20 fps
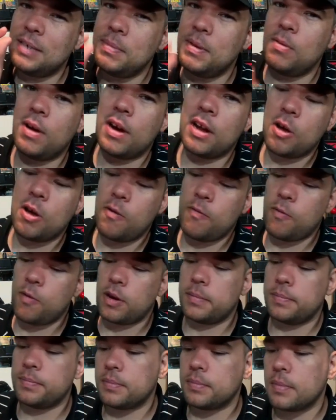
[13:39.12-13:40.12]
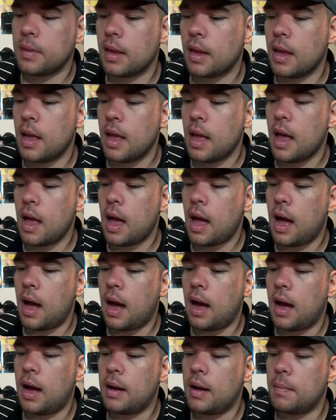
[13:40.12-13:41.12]
bit want to go for it.
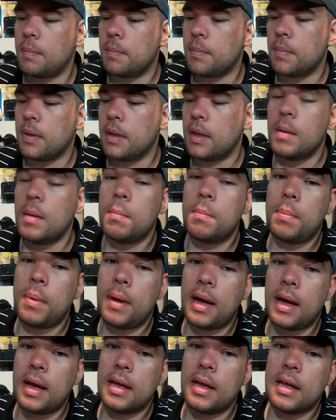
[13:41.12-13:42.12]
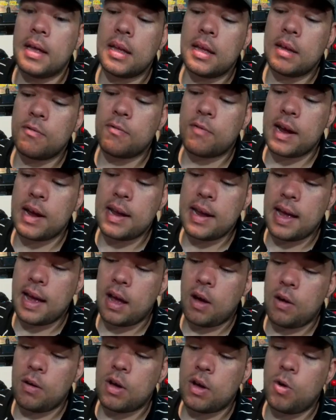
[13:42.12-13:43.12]
Um, but right
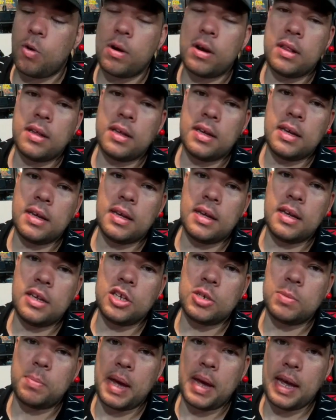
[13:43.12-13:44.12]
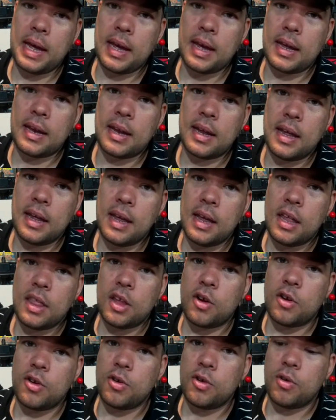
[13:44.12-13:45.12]
now, accordingly, in Japan,
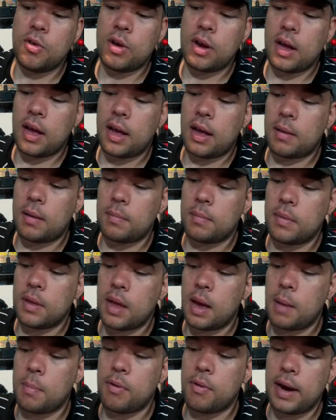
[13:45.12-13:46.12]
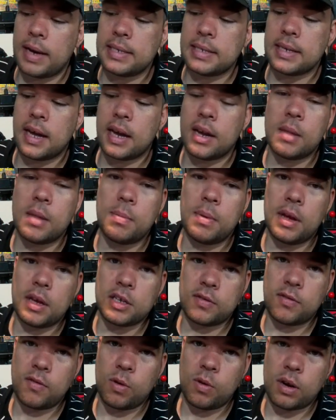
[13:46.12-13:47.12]
they're doing um, a price cut on the
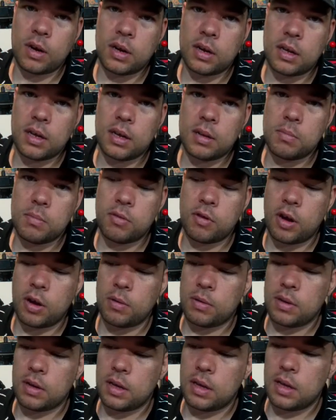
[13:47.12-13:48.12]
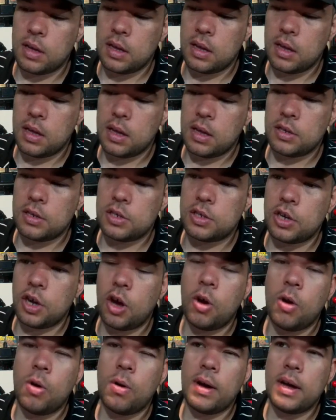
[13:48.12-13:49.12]
PS4 Pro.
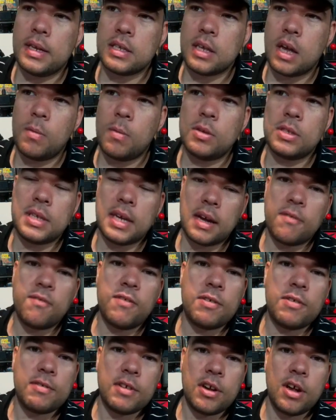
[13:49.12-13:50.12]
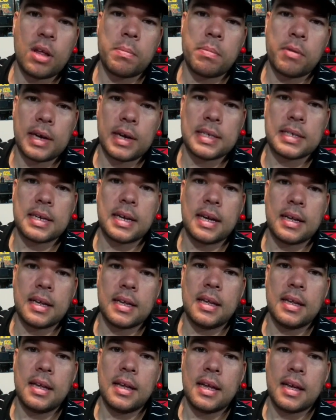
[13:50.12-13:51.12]
So it's almost like a $50 price cut
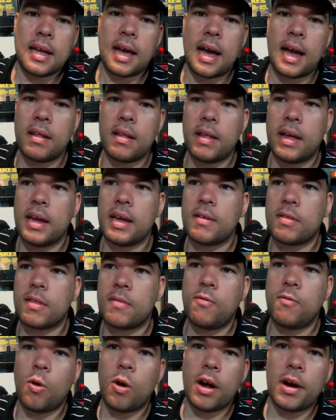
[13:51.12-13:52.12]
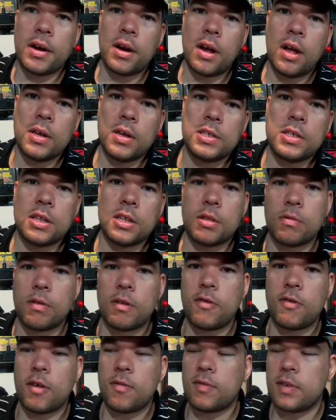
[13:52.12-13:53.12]
kind of like $400 to
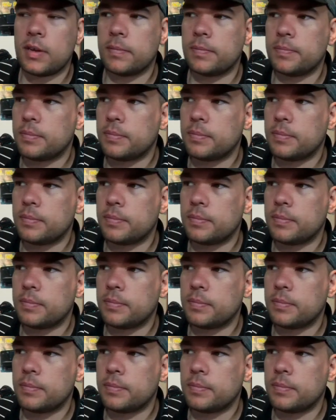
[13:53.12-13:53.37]
350